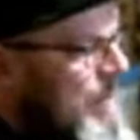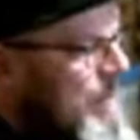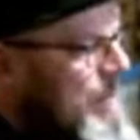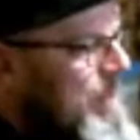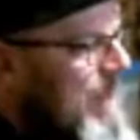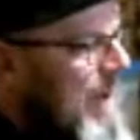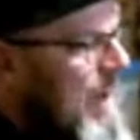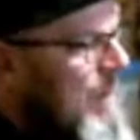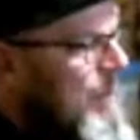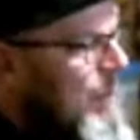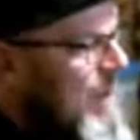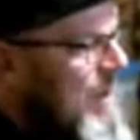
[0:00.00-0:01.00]
but
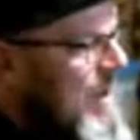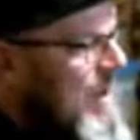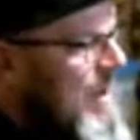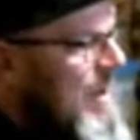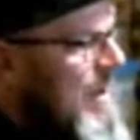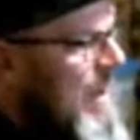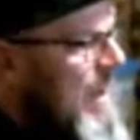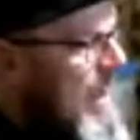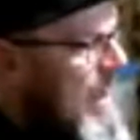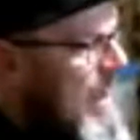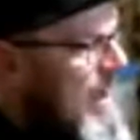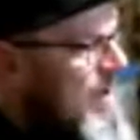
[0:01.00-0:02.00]
we
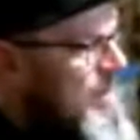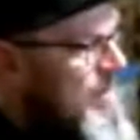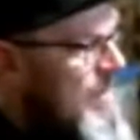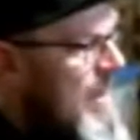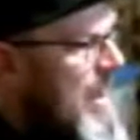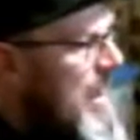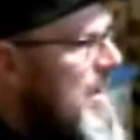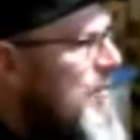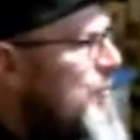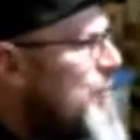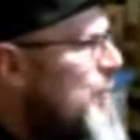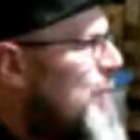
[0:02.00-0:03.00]
have a
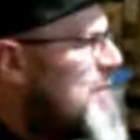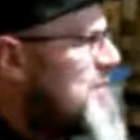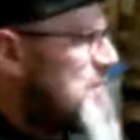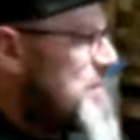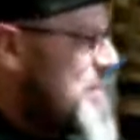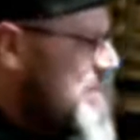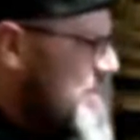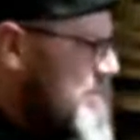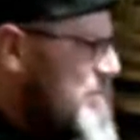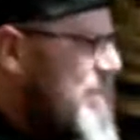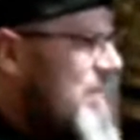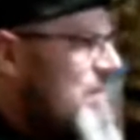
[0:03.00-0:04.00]
Christmas
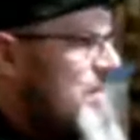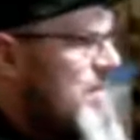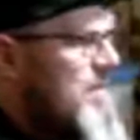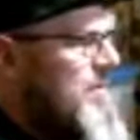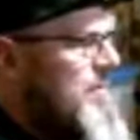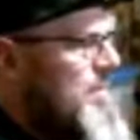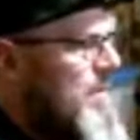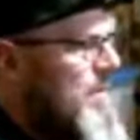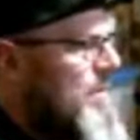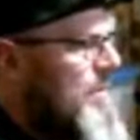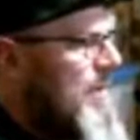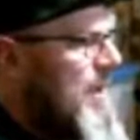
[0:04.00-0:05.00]
party tomorrow
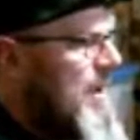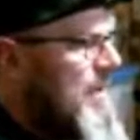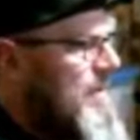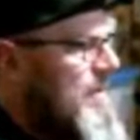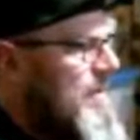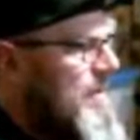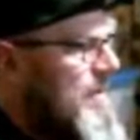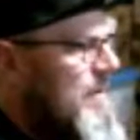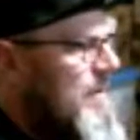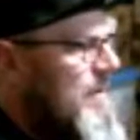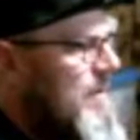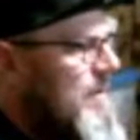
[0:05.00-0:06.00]
night,
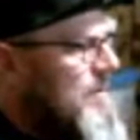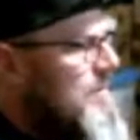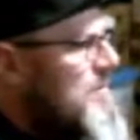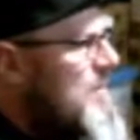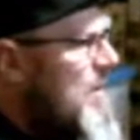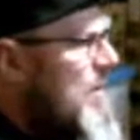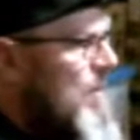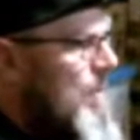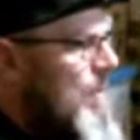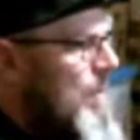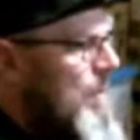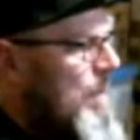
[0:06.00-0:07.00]
so